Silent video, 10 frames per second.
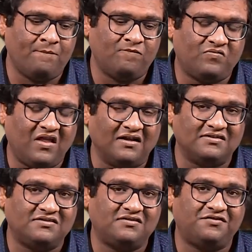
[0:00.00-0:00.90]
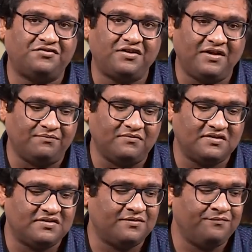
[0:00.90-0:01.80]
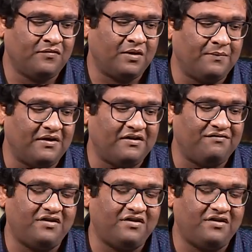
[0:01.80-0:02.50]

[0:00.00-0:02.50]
Thus, the dreams may reveal